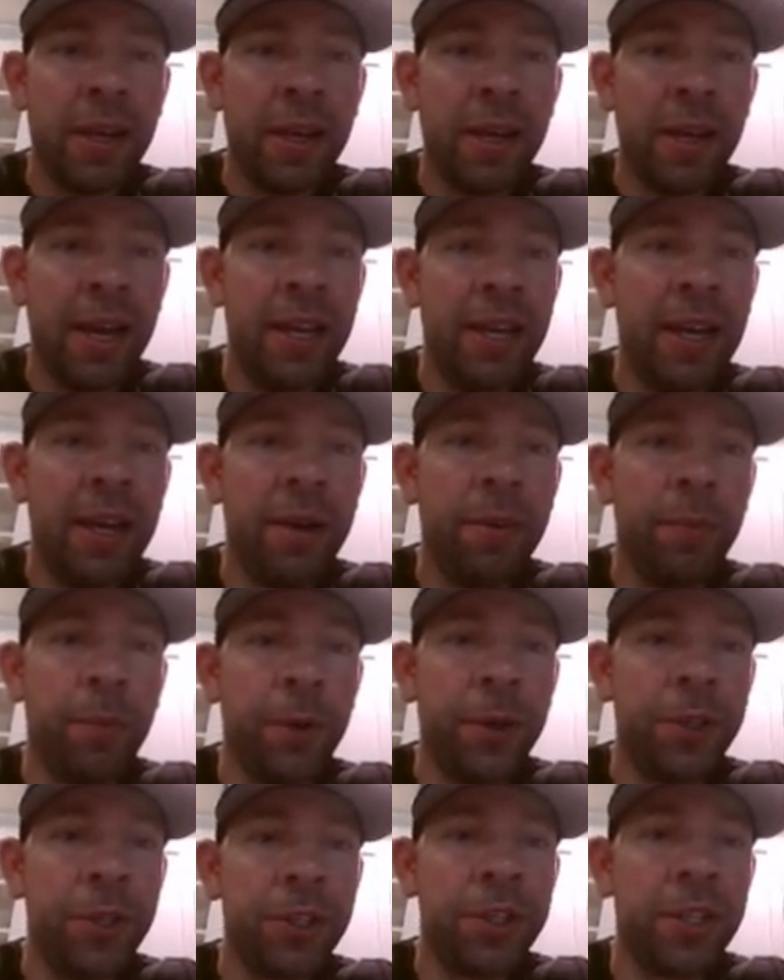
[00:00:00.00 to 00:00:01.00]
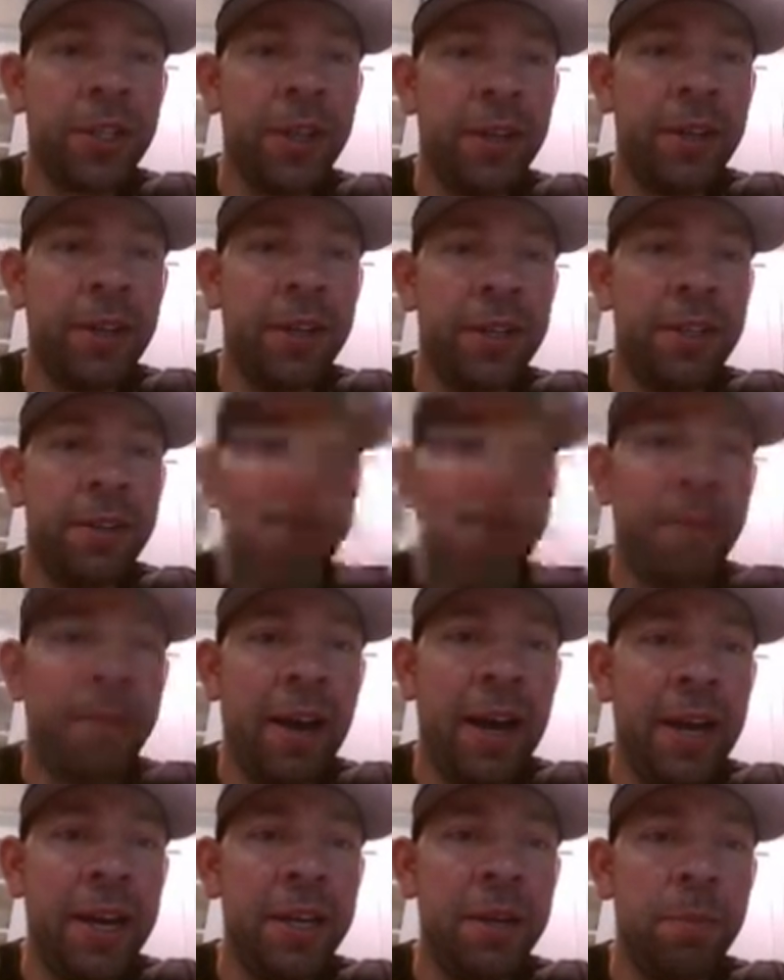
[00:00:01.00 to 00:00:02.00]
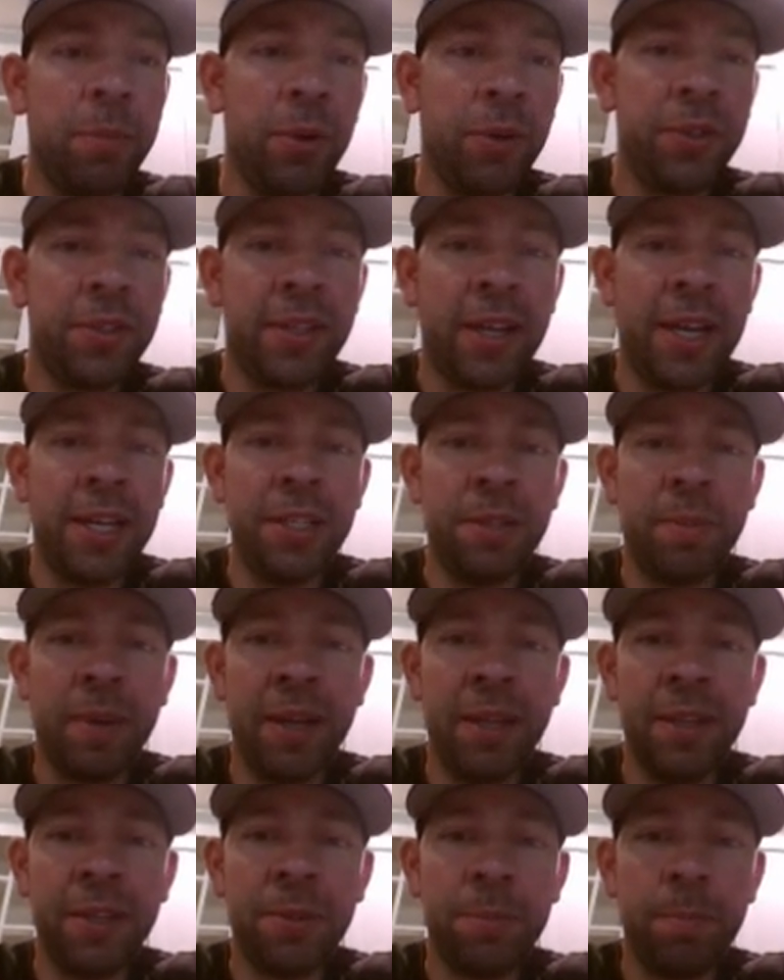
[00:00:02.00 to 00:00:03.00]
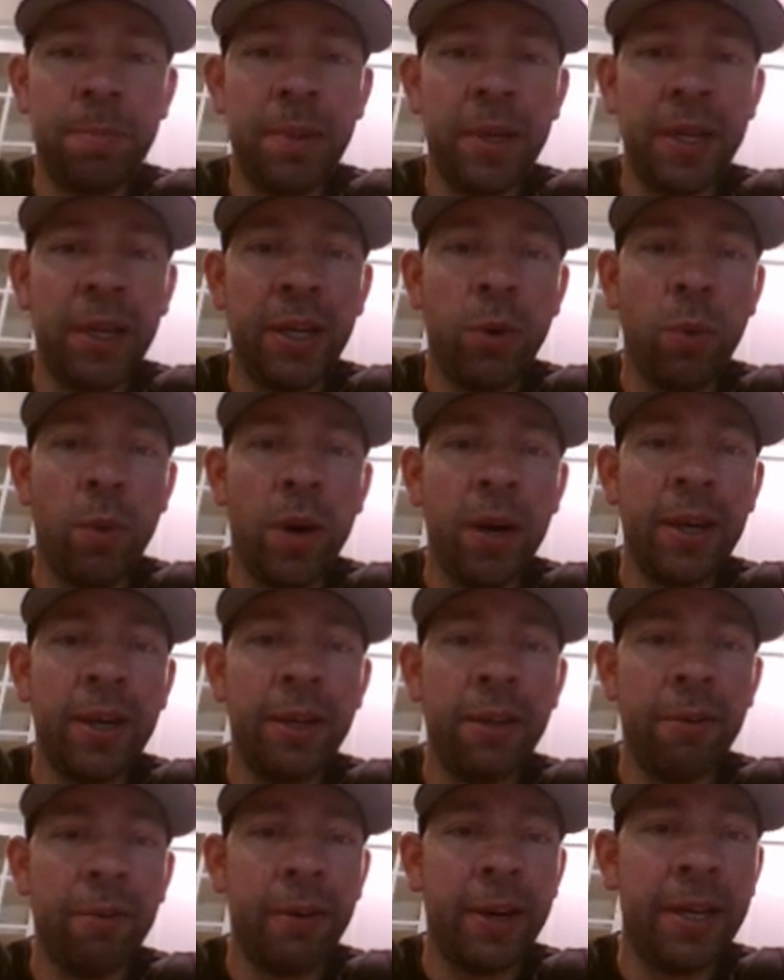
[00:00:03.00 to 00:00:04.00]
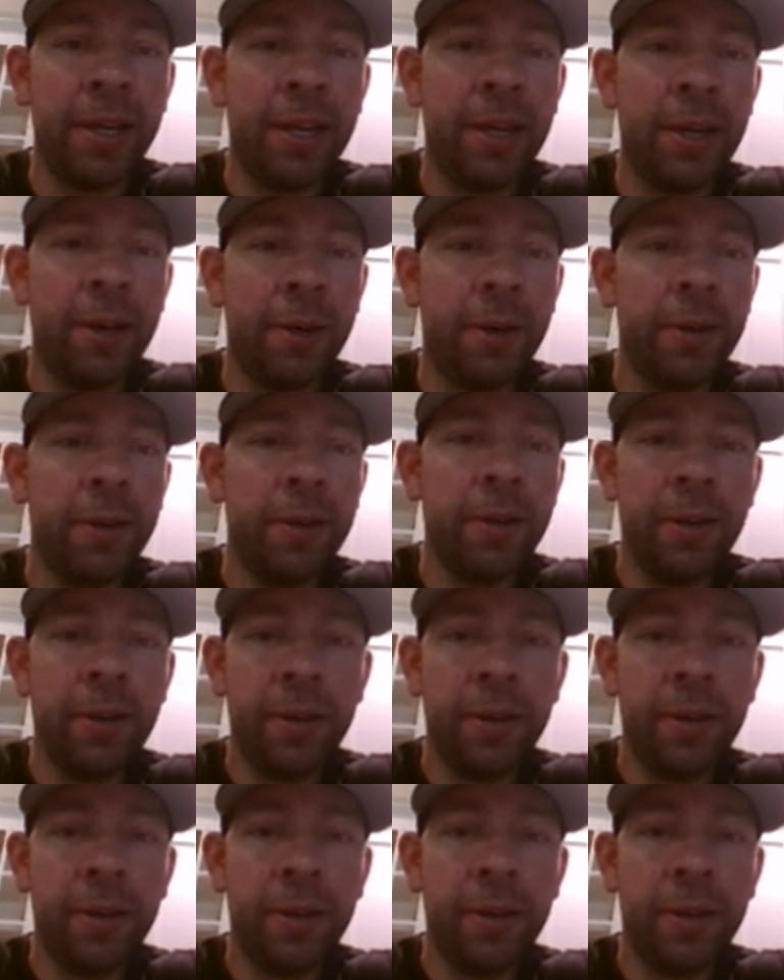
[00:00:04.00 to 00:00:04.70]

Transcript: And then we're just going to divide both sides by this big quantity right here.